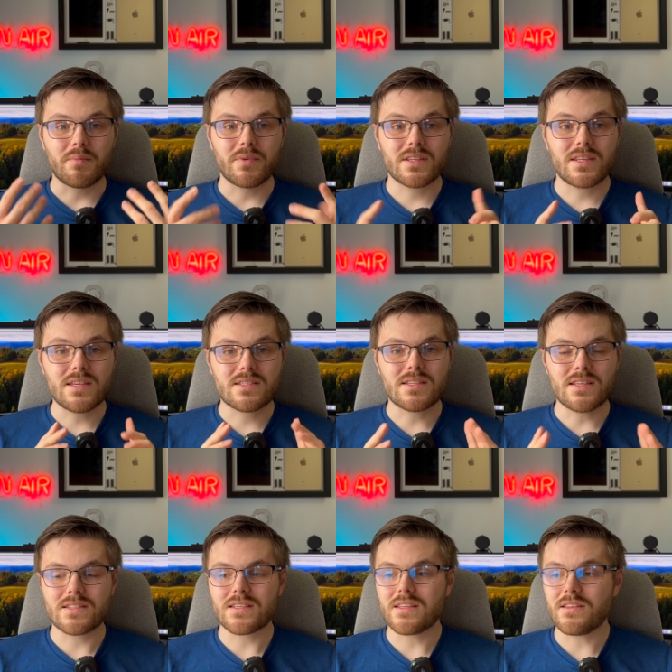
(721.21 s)
But this
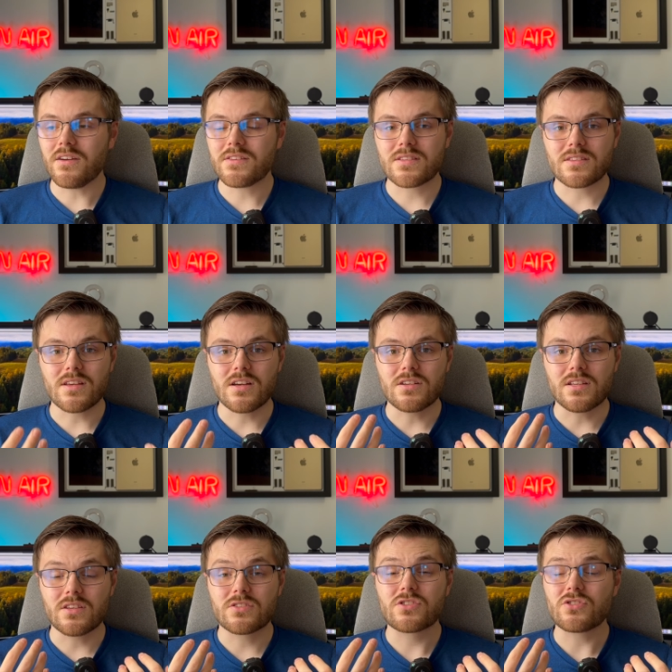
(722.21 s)
is a nice and